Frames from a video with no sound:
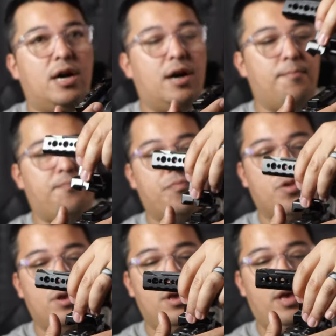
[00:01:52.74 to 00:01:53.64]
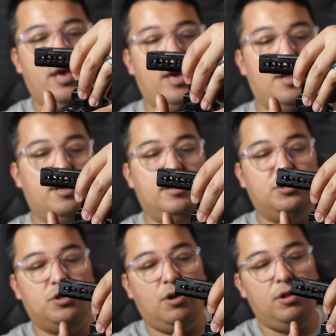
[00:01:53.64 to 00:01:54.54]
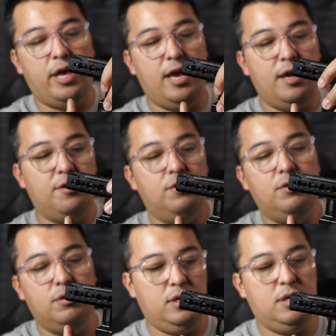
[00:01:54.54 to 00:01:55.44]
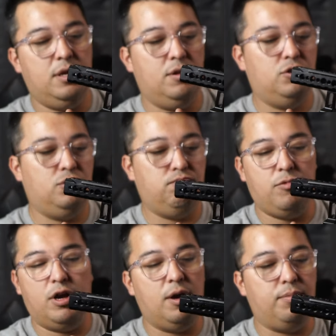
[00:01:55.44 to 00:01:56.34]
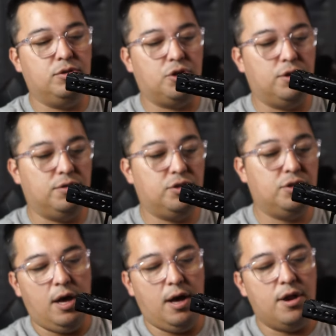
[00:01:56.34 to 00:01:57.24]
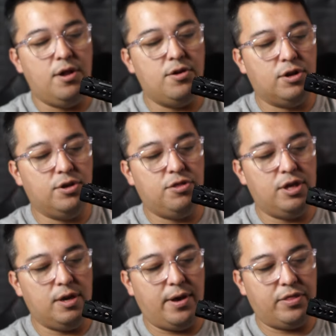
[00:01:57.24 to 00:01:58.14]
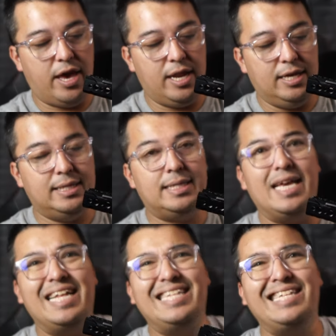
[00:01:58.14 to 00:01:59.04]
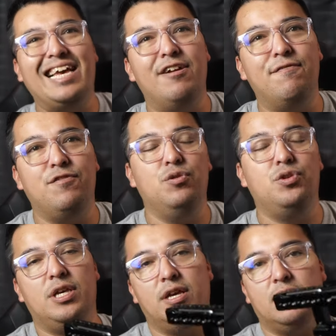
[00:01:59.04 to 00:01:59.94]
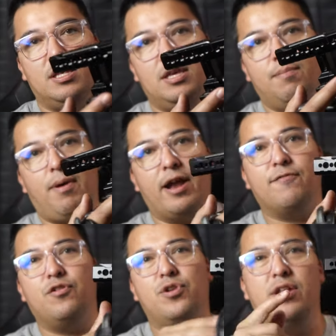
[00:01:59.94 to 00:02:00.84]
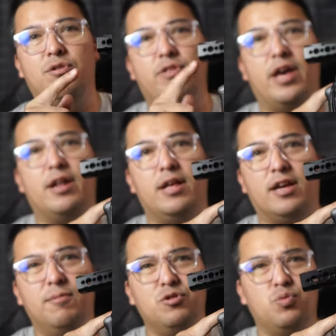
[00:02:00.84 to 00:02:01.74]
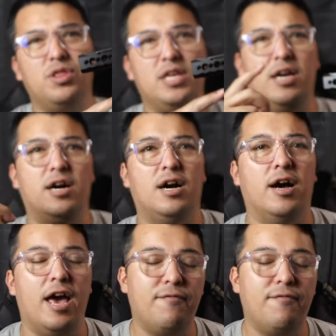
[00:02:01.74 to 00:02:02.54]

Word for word: um, and install a handle in a couple turns. Uh, another good thing about that is instead of using the microphone handle that comes with the uh,